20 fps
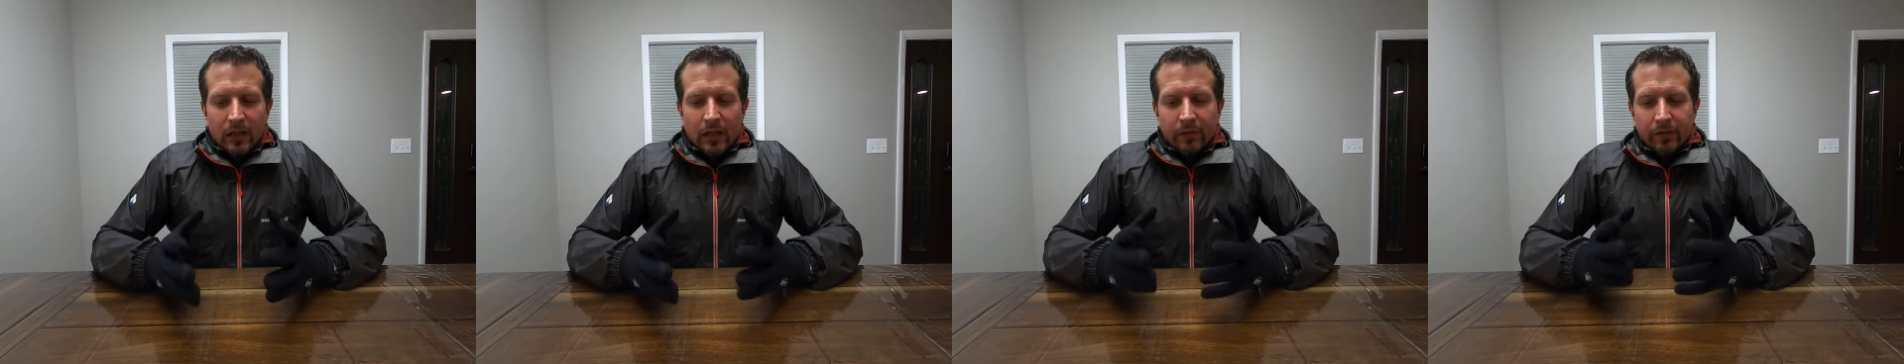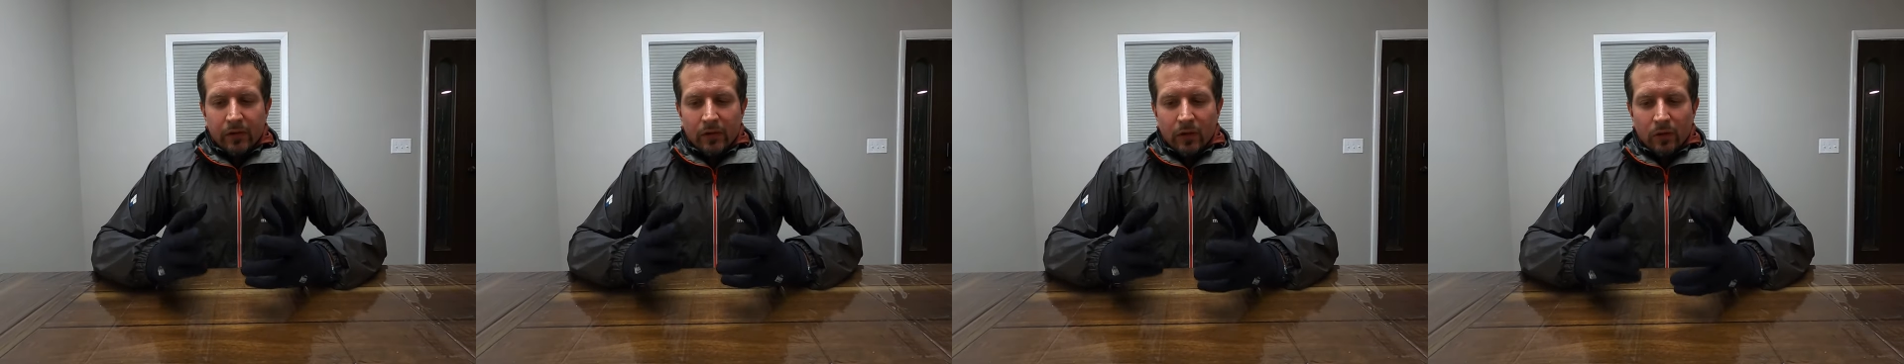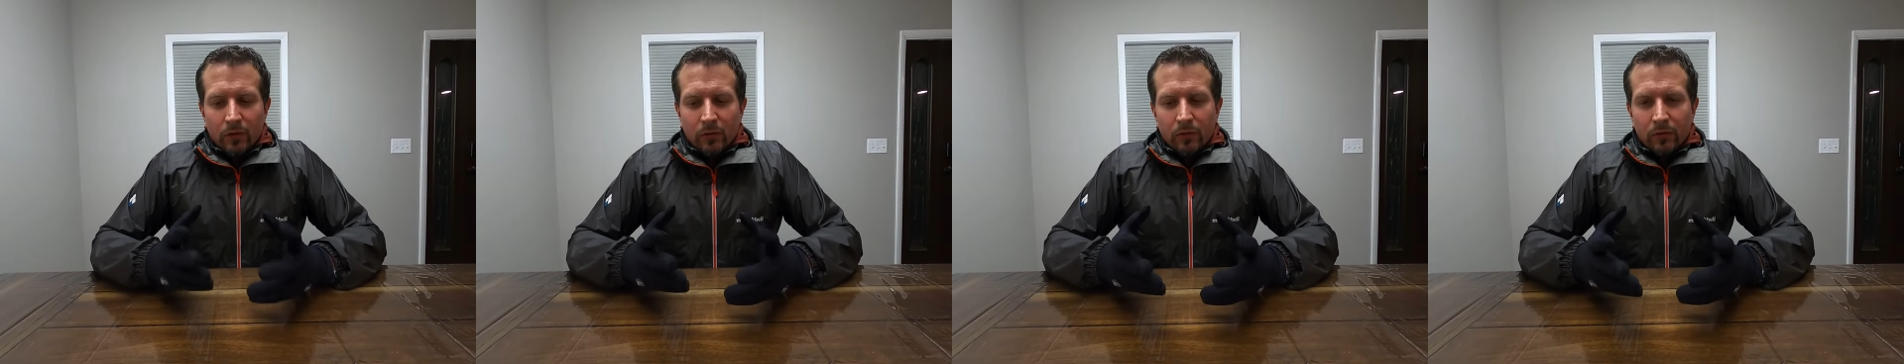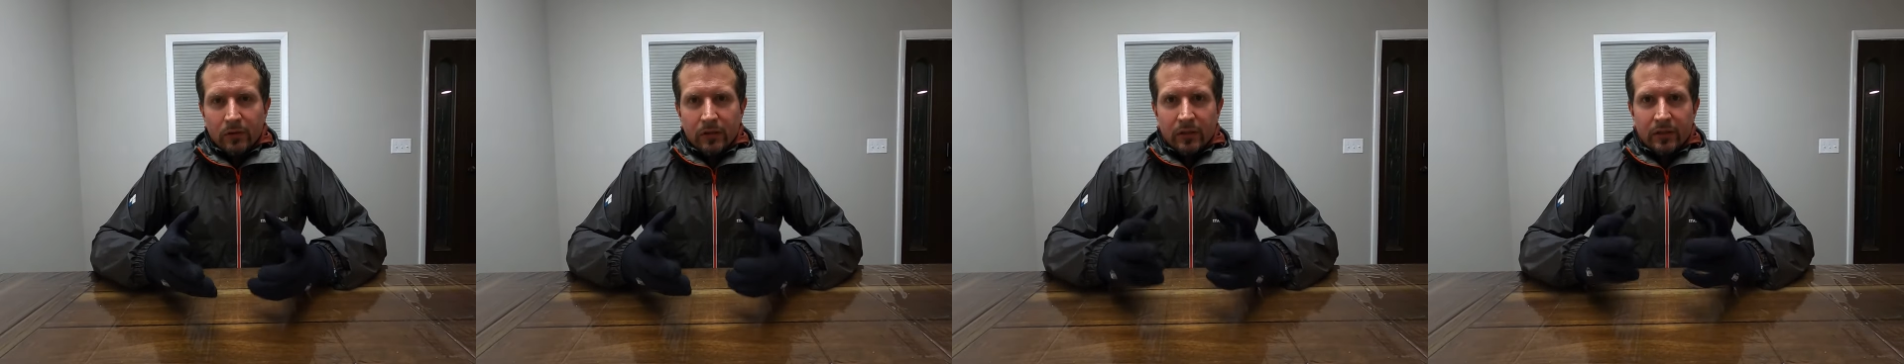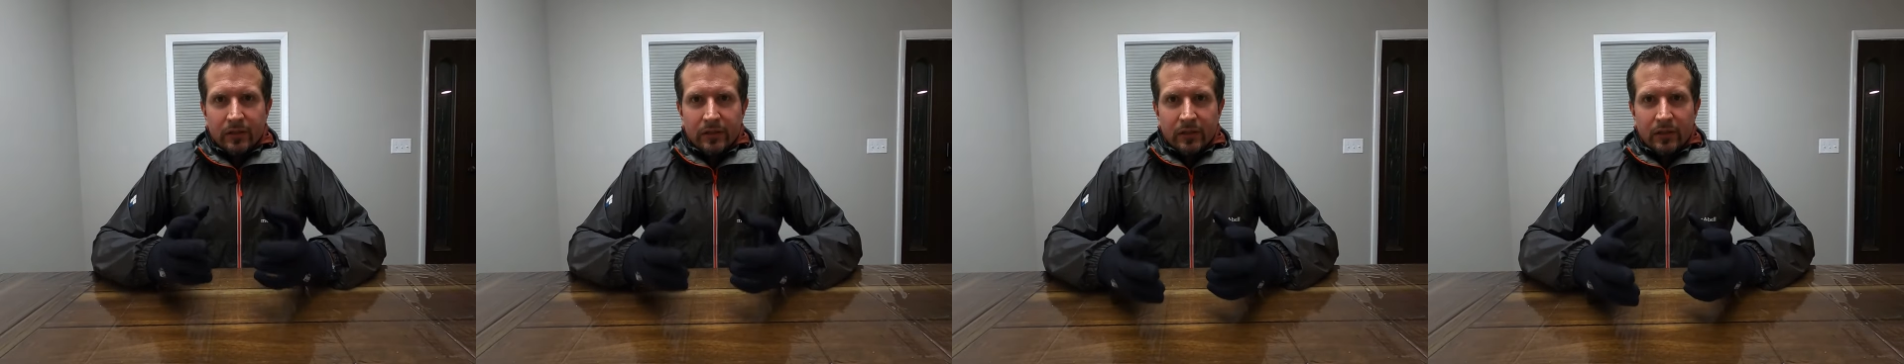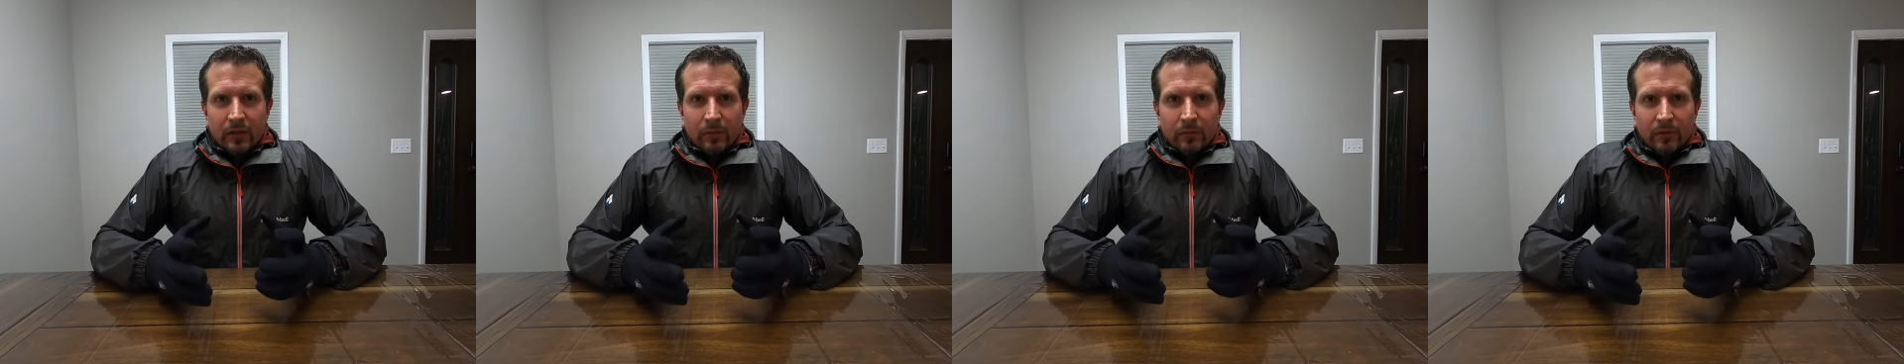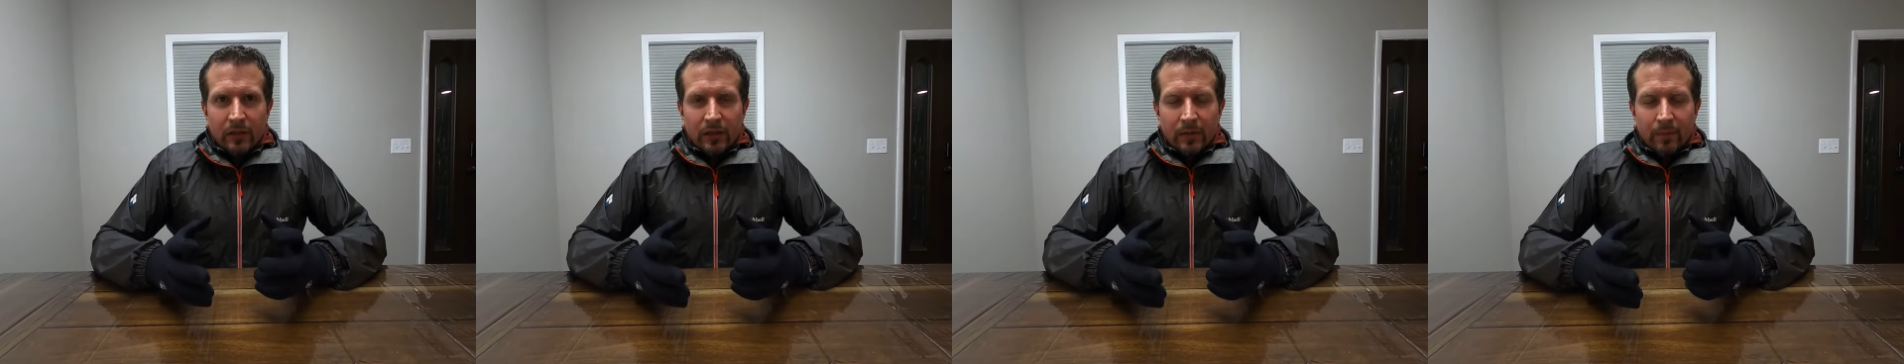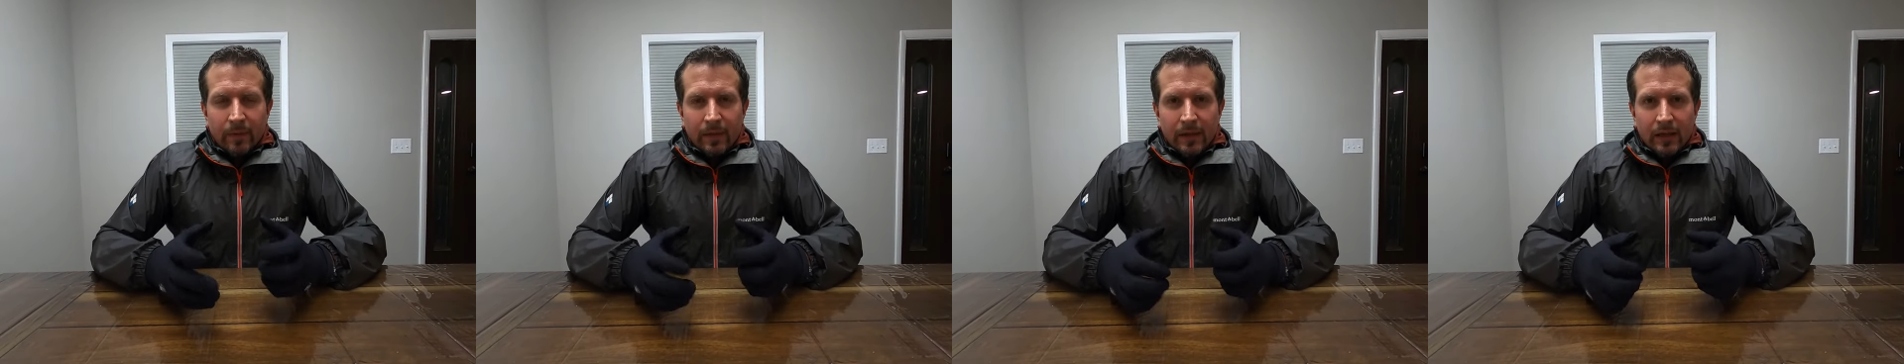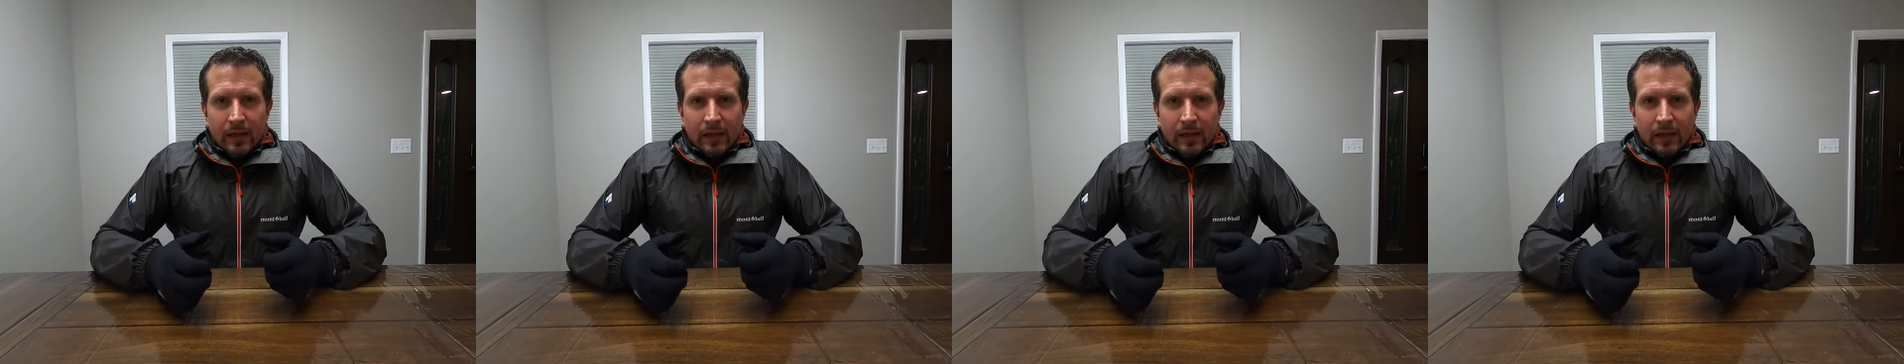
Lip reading: off the cold considerably.